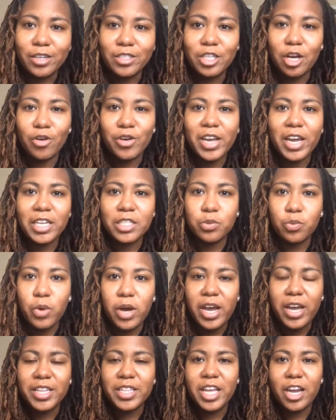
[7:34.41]
So guess
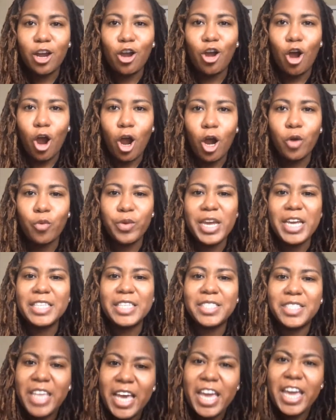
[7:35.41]
what? There are
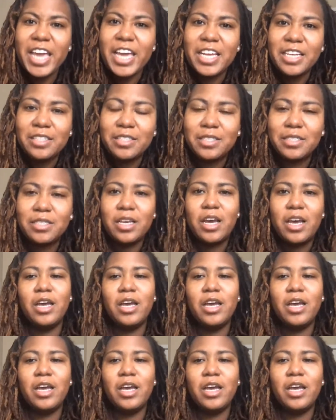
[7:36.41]
receipts.